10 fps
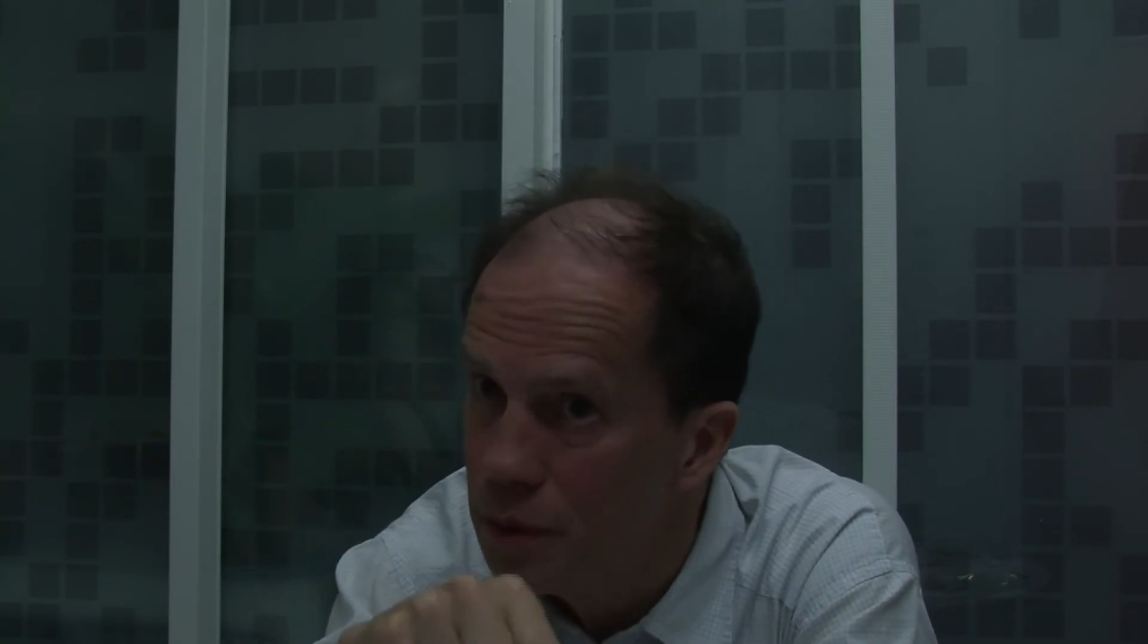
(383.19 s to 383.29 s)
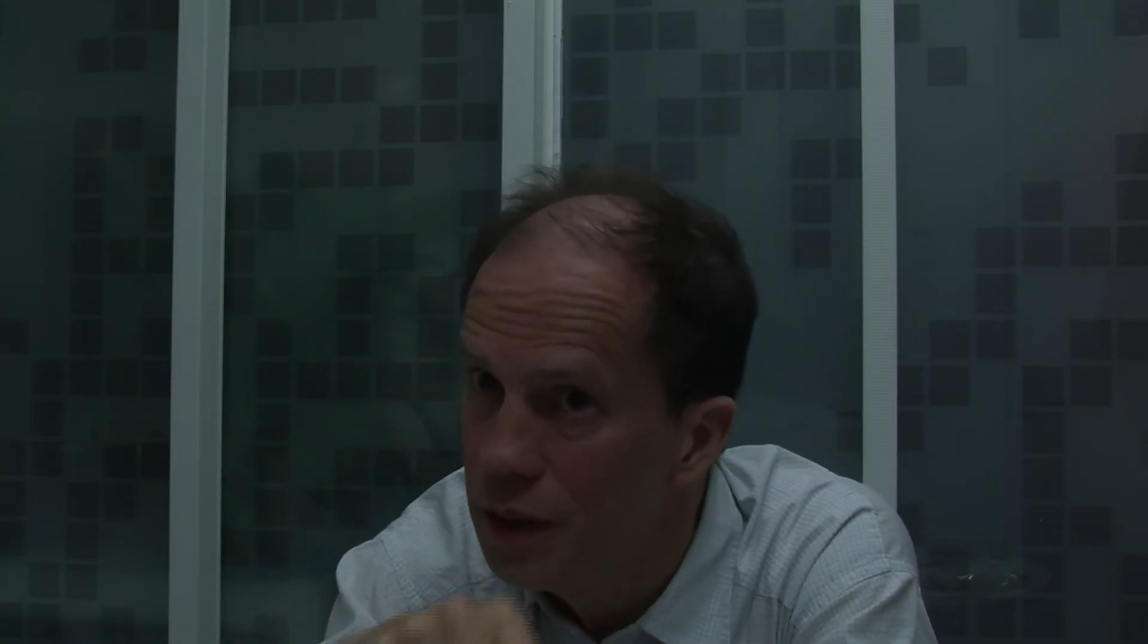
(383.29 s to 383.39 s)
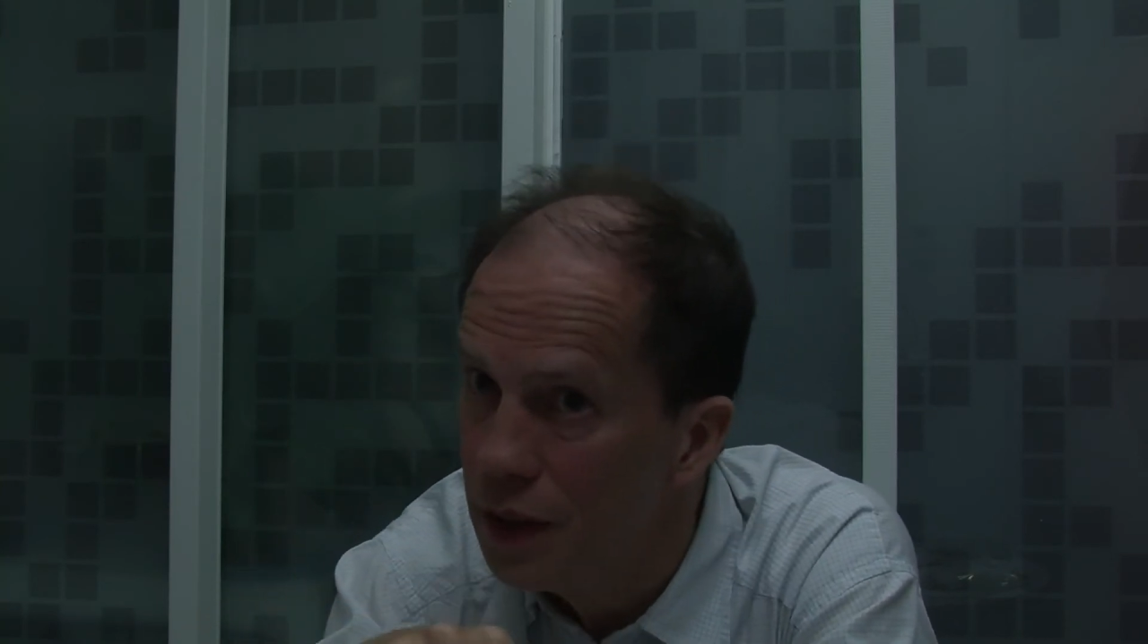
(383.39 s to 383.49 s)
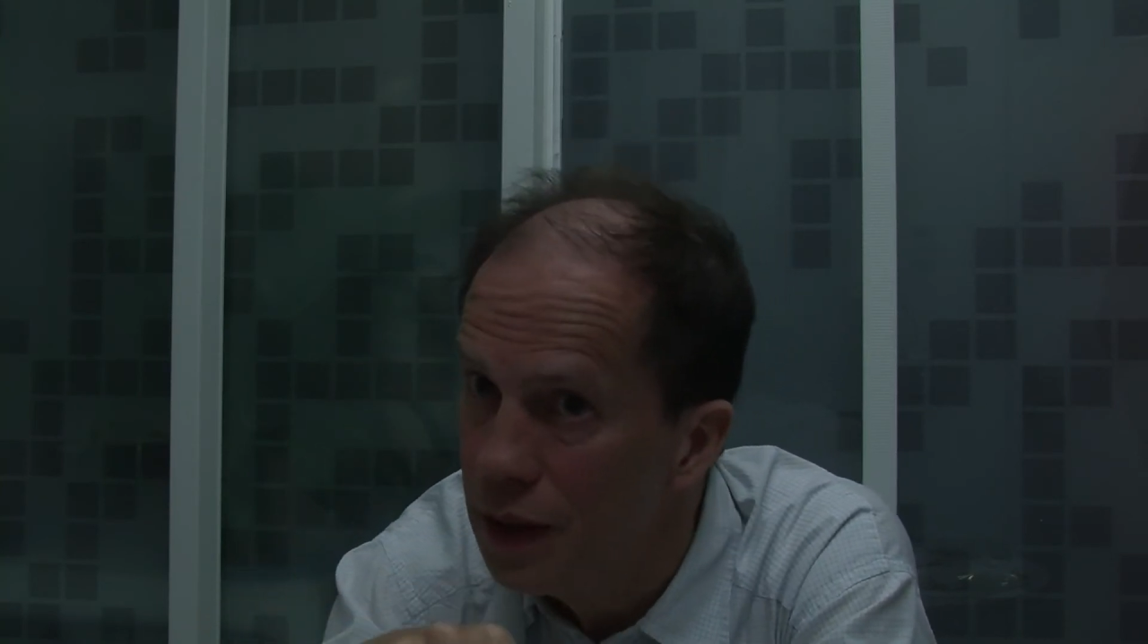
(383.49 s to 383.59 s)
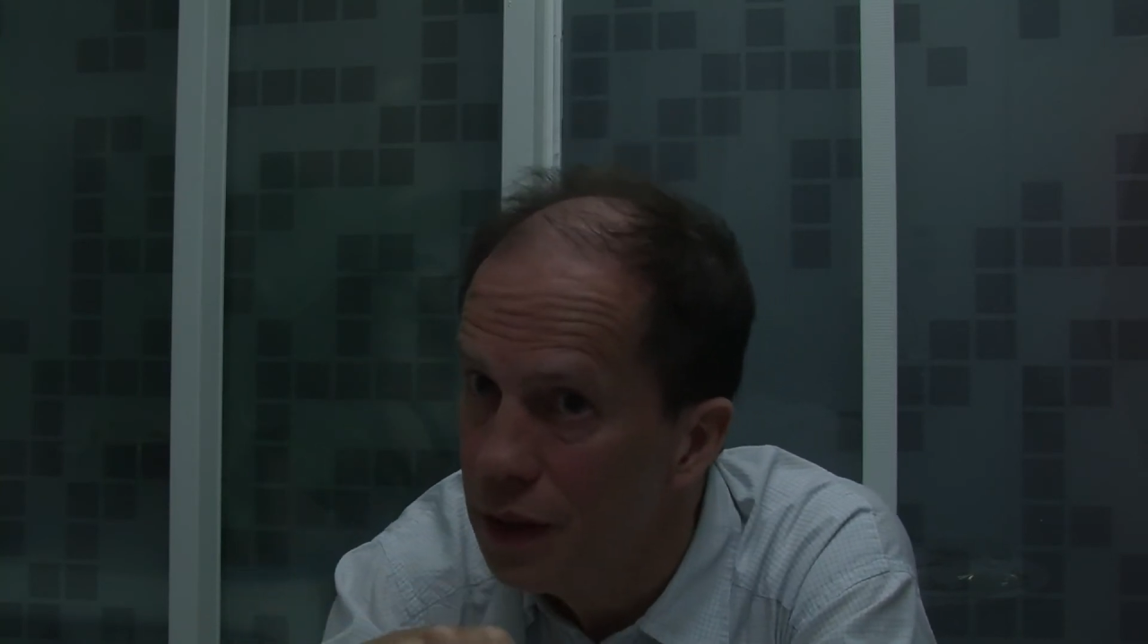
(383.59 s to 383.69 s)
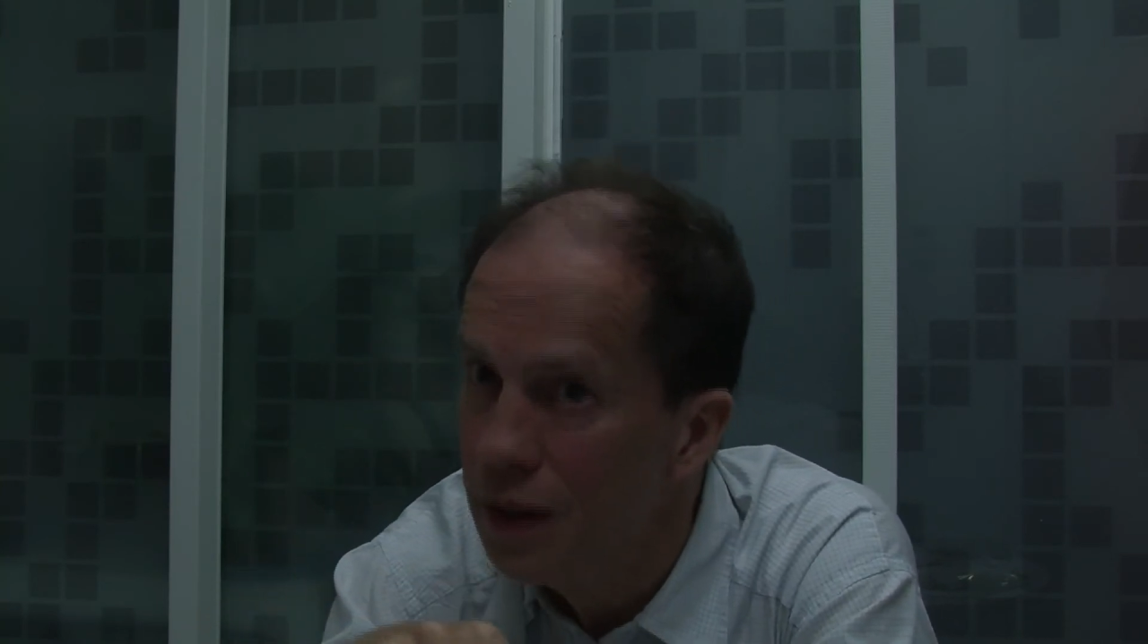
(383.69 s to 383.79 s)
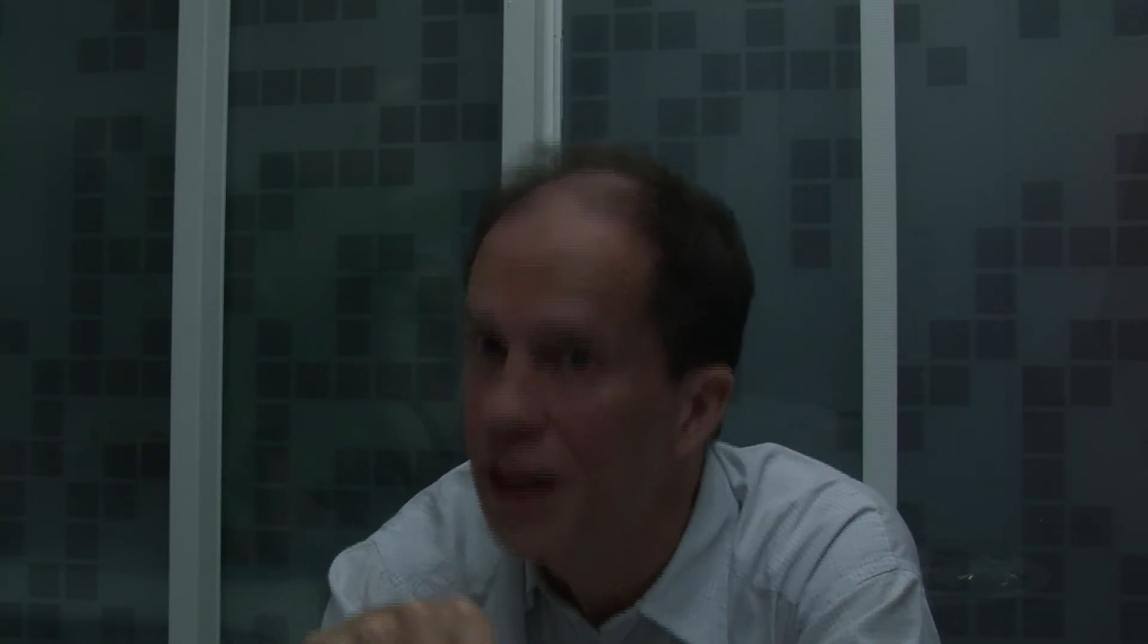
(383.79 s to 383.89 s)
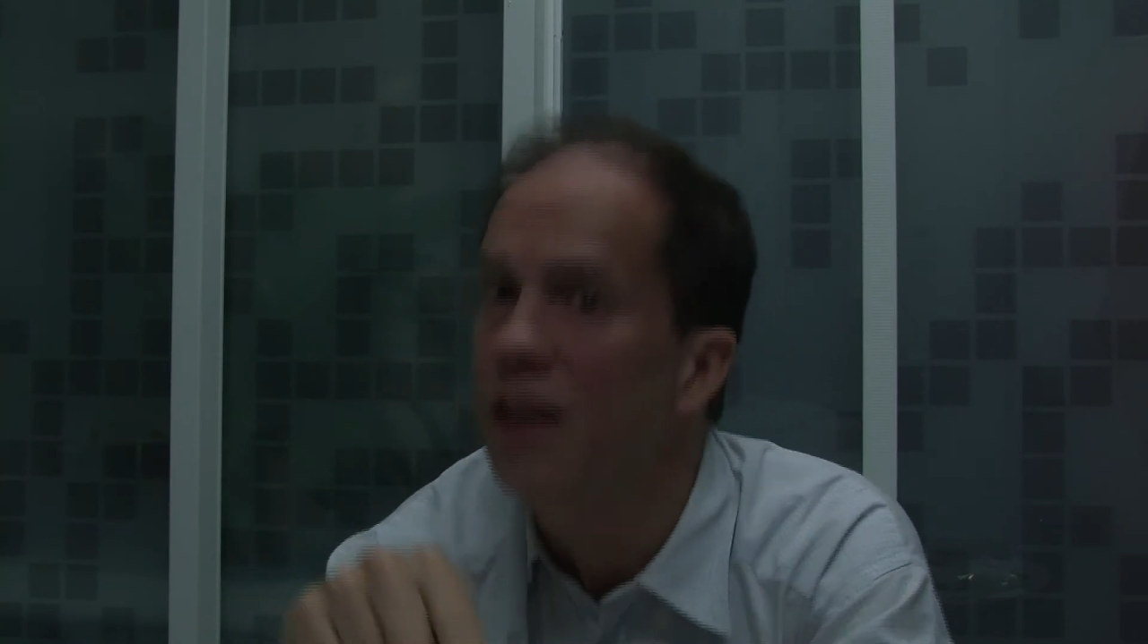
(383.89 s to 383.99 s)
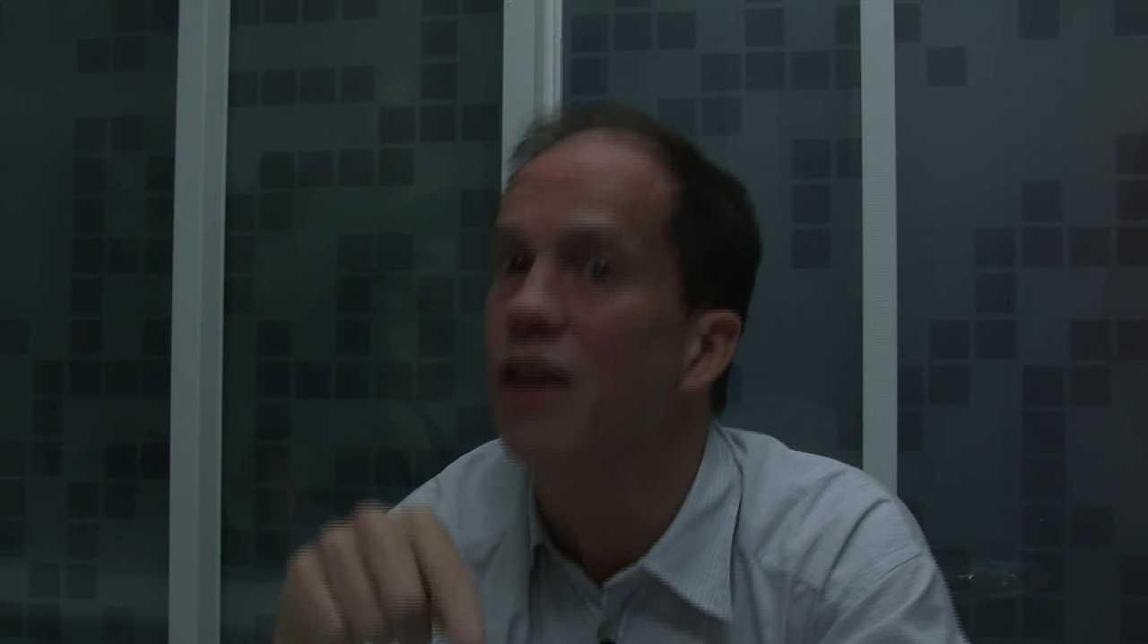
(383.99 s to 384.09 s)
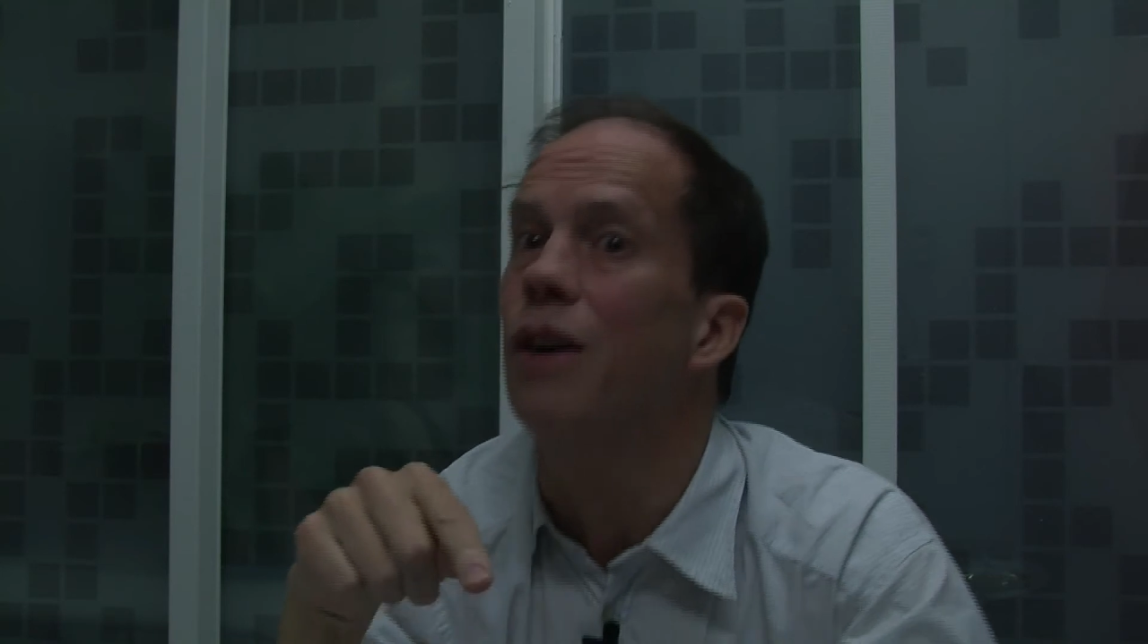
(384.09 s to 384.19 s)
today
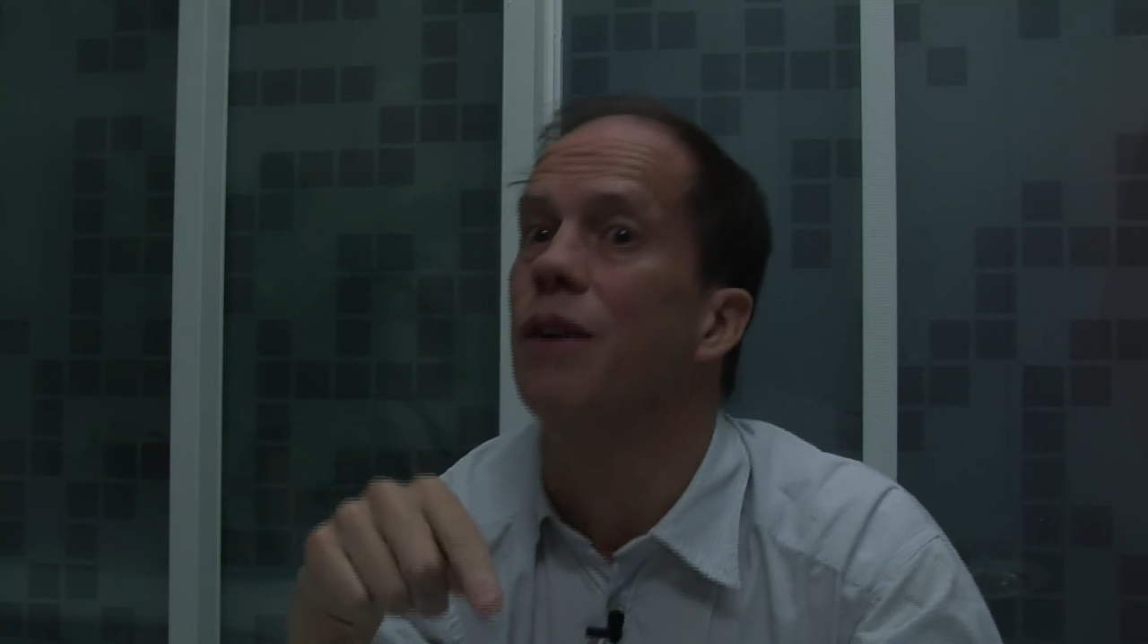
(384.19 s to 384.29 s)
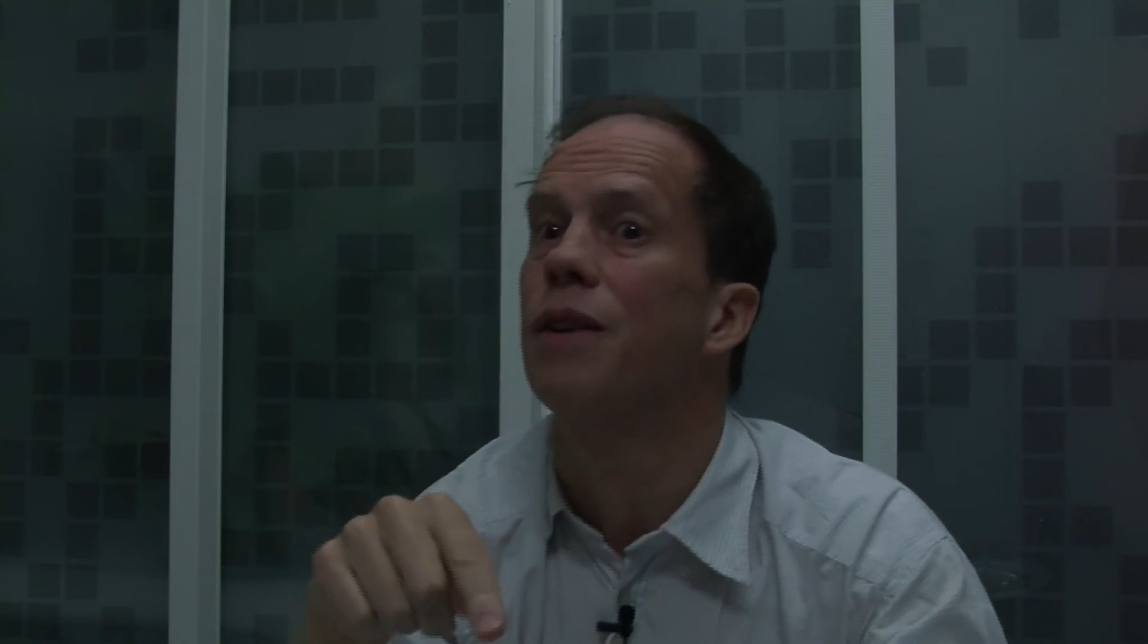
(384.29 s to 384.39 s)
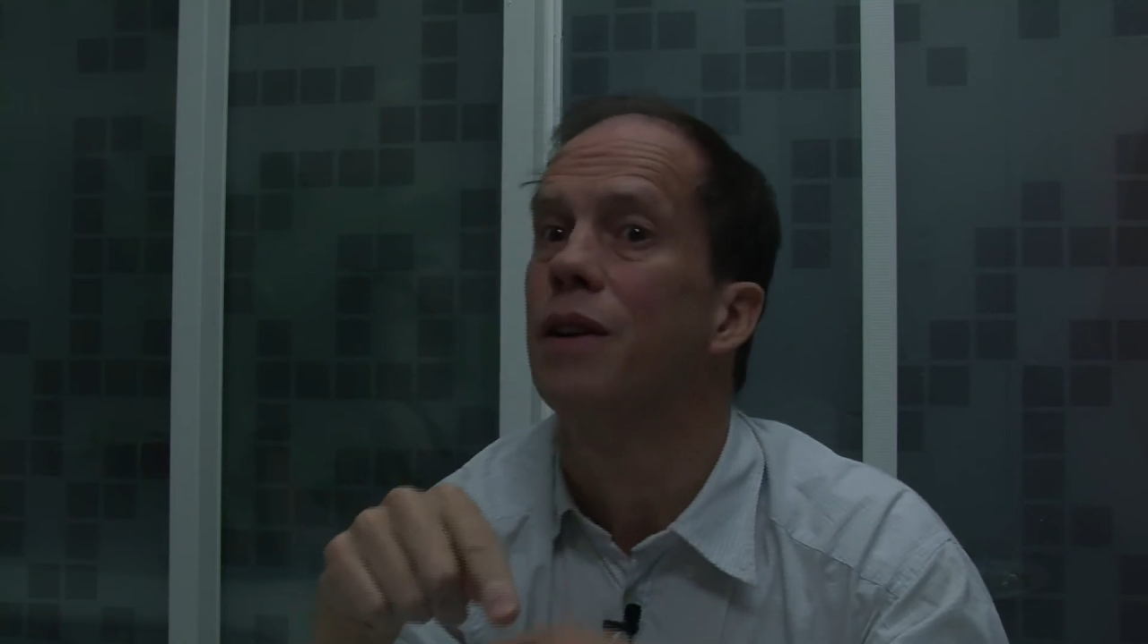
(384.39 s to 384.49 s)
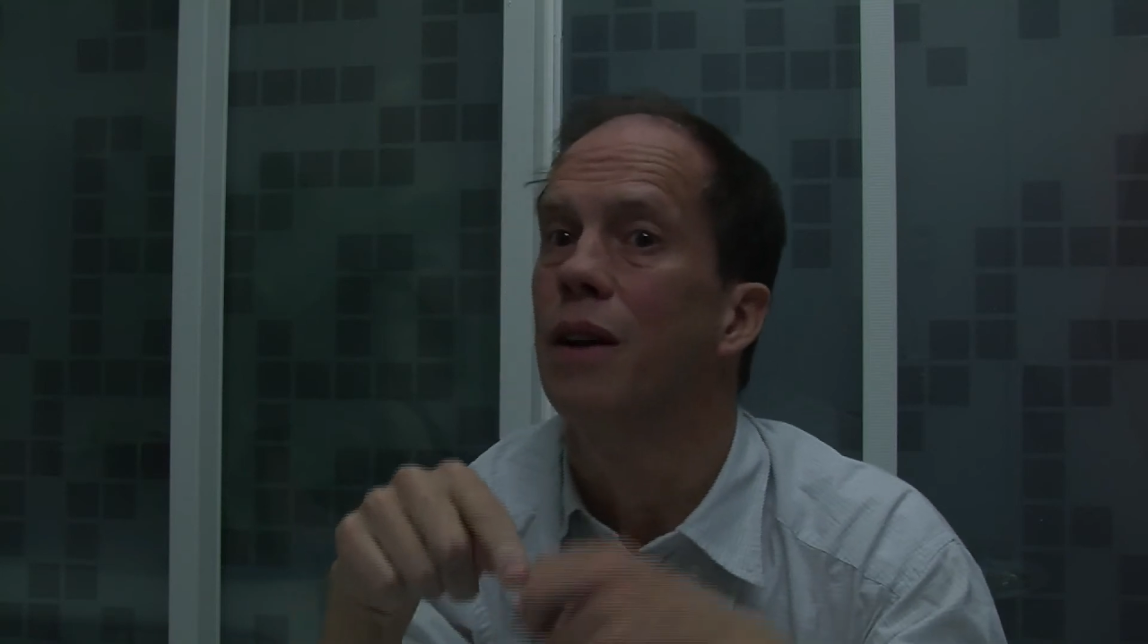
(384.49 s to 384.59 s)
cannot